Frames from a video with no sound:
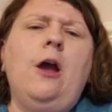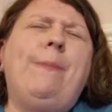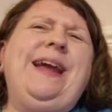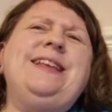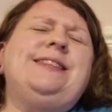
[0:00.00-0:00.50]

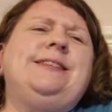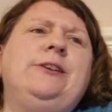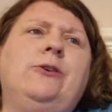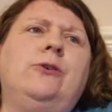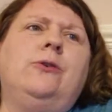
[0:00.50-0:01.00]
But it's
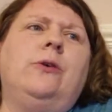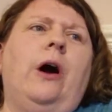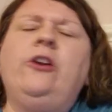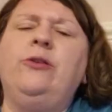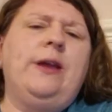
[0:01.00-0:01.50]
still,
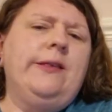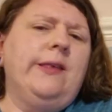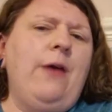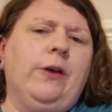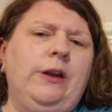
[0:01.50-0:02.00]
I don't think it's
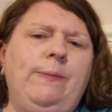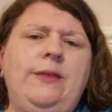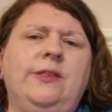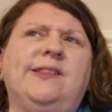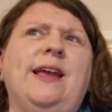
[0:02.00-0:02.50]
ever going to be
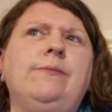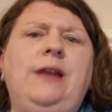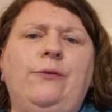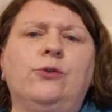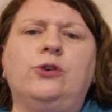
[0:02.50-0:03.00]
the same
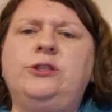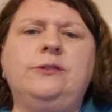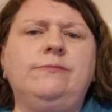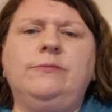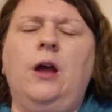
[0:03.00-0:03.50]
level,
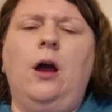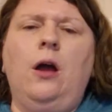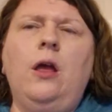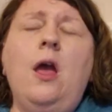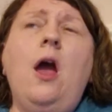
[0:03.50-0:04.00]
because
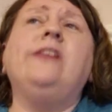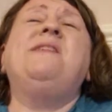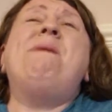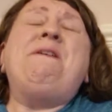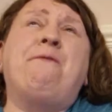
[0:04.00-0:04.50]
to
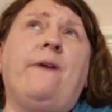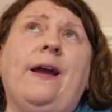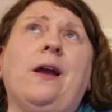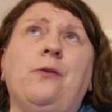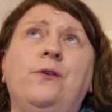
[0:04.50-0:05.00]
be
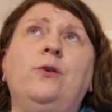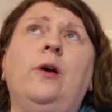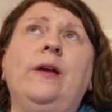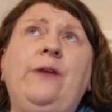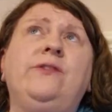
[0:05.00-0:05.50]
frank, I feel
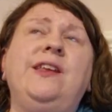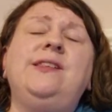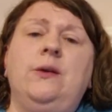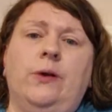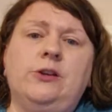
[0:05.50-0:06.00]
like if
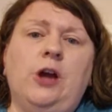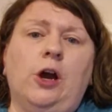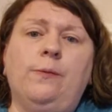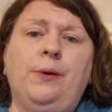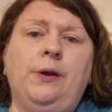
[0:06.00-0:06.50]
Disney were to
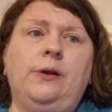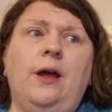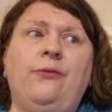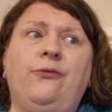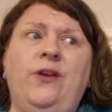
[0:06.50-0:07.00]
open
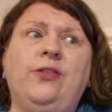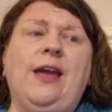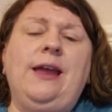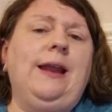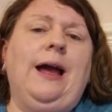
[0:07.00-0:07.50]
a fifth
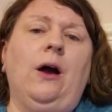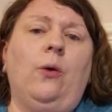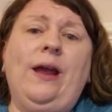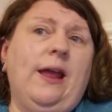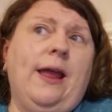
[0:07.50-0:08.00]
gate
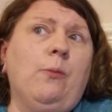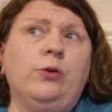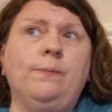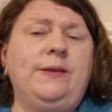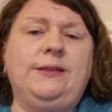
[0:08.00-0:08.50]
now, it
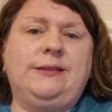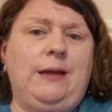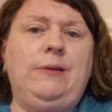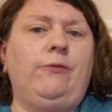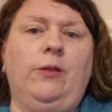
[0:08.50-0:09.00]
wouldn't be the
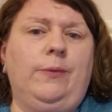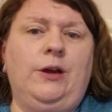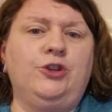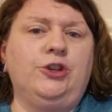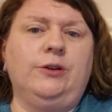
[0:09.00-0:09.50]
same level of
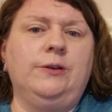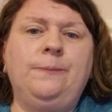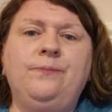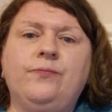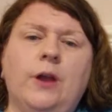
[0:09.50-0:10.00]
immersion.
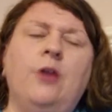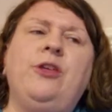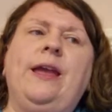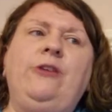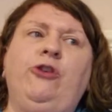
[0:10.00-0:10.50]
I
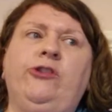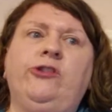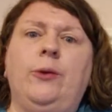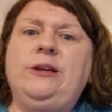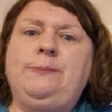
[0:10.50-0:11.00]
think it's just
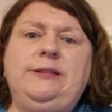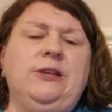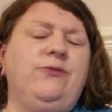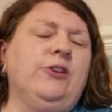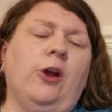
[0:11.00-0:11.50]
so
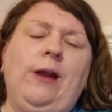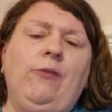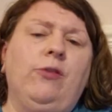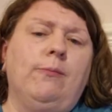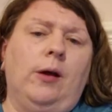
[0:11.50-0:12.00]
expensive, they don't
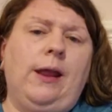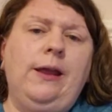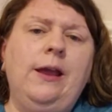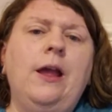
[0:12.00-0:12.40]
have the money.